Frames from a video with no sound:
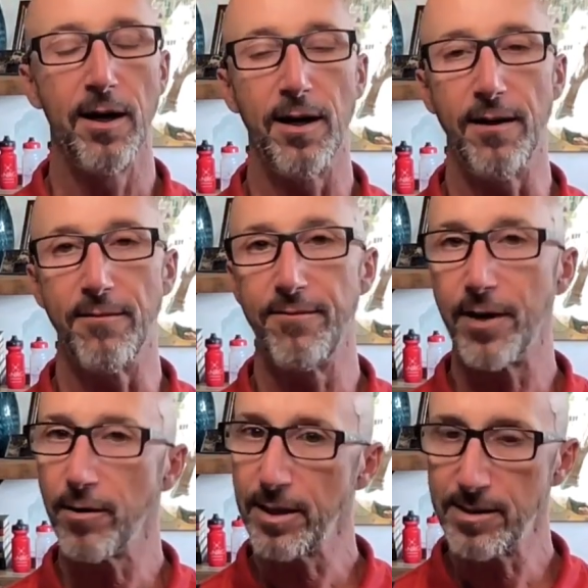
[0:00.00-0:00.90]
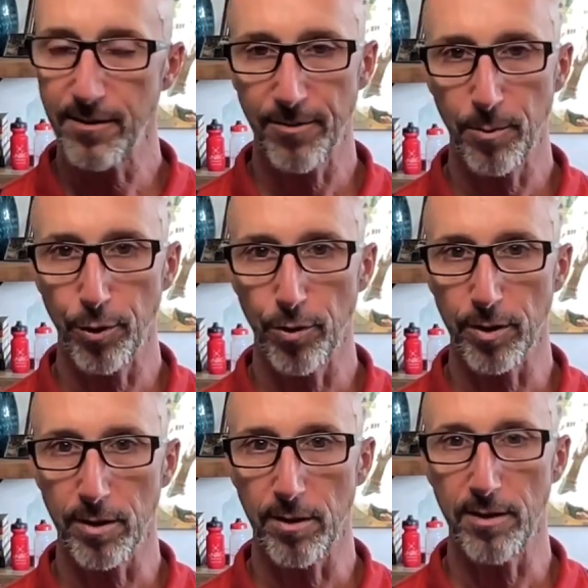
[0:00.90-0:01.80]
Very different
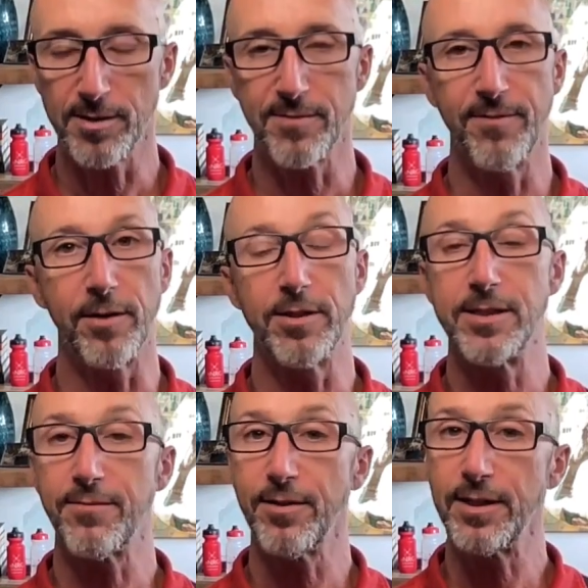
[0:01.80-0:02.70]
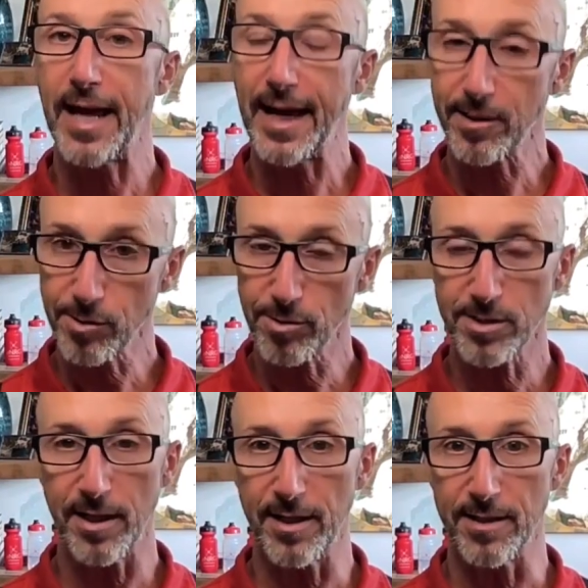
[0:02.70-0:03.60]
protocols, very different
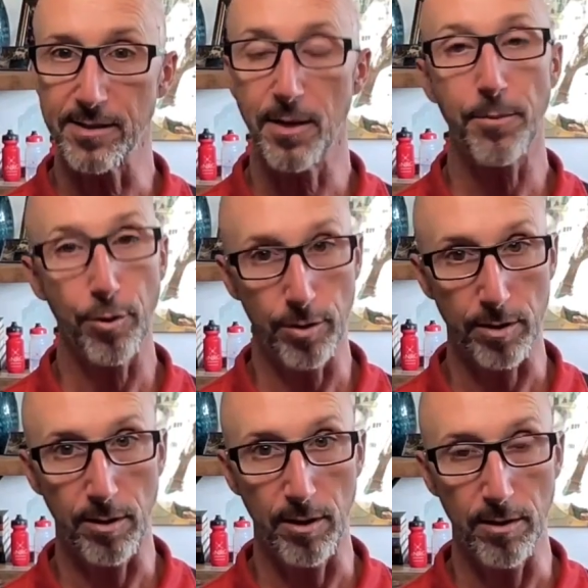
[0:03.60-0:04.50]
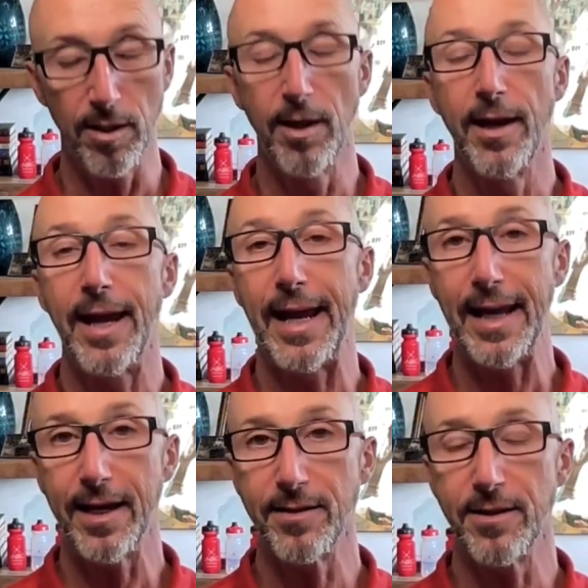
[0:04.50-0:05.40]
exercise protocol,
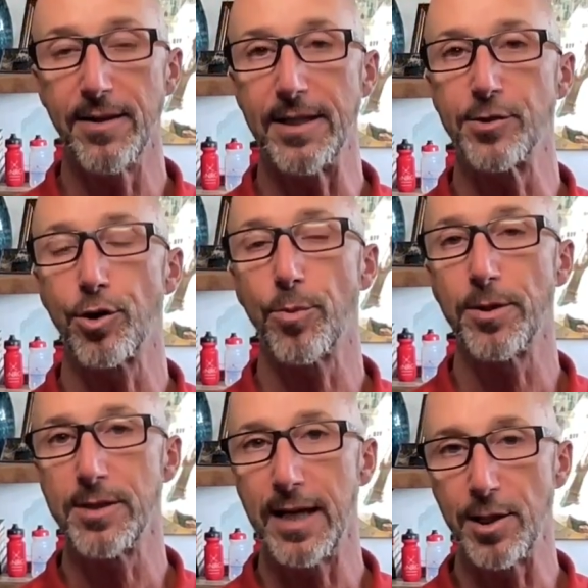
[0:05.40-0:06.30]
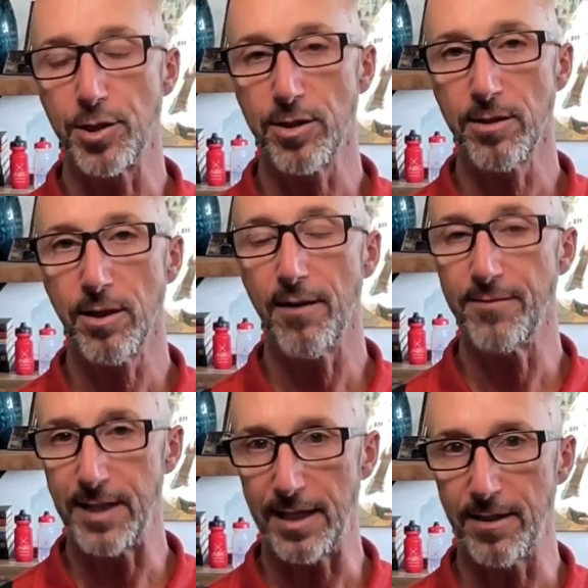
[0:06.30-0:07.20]
and the interpretation of
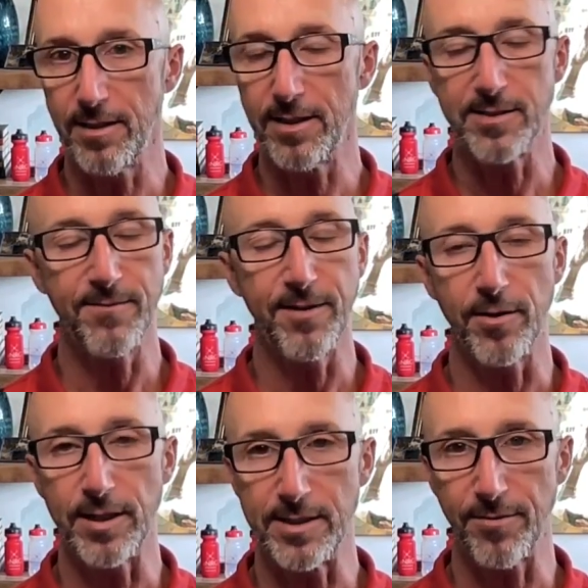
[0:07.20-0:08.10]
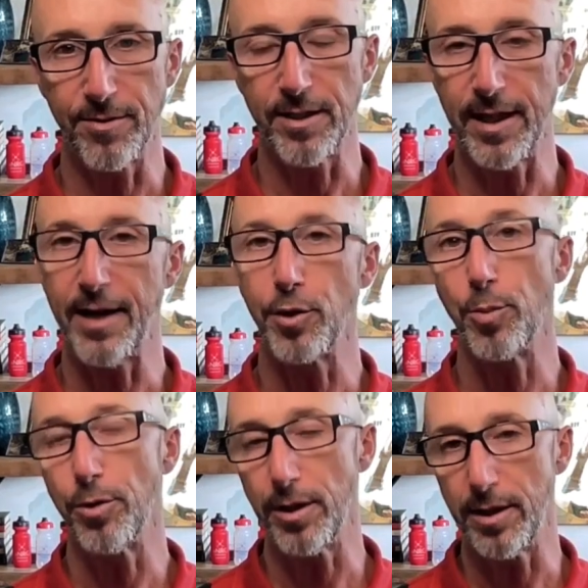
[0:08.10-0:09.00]
data is very different in how you
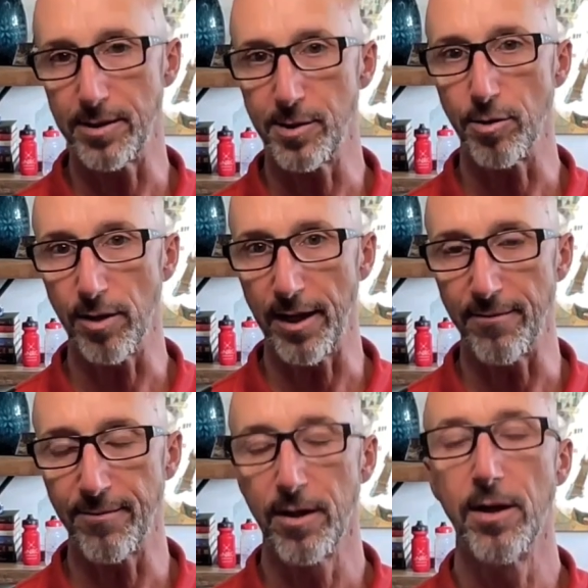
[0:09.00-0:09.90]
put it into your life.